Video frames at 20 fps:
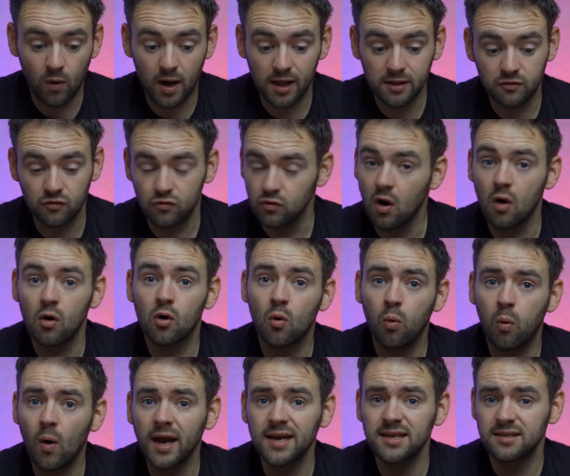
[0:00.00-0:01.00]
whilst not
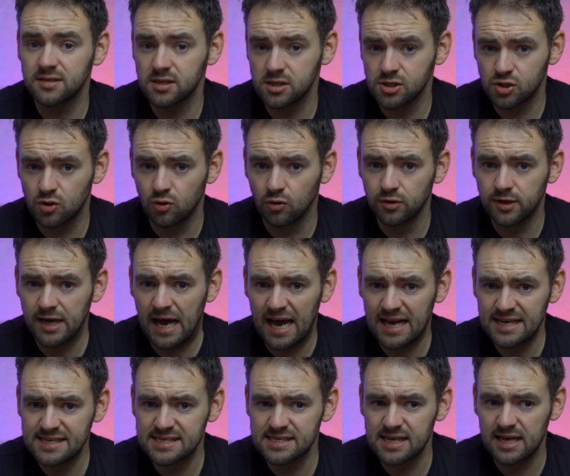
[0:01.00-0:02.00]
quite as good
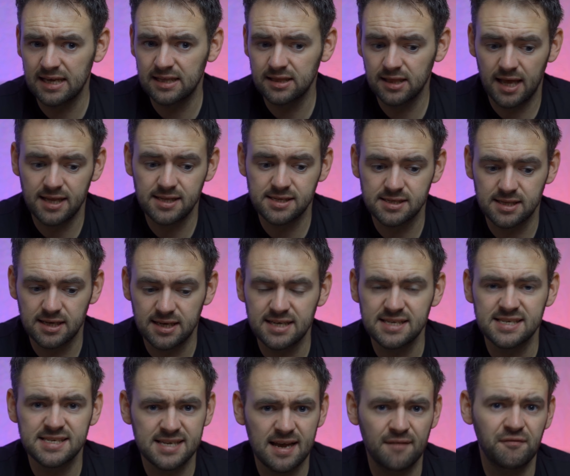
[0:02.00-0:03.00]
as a lens that
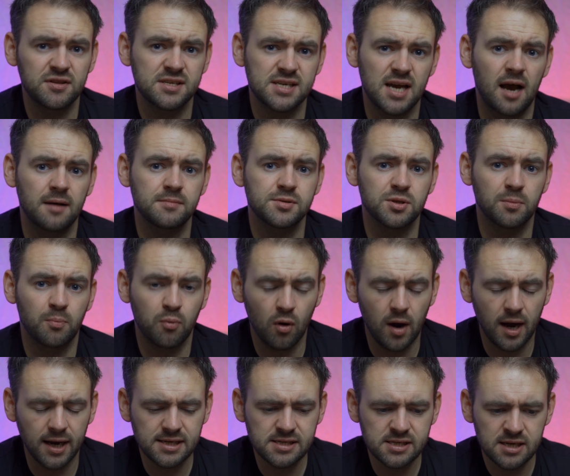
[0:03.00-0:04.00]
is 7 times the
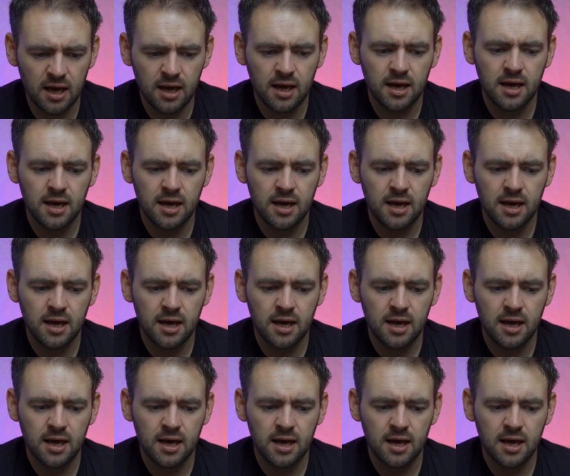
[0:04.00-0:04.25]
price,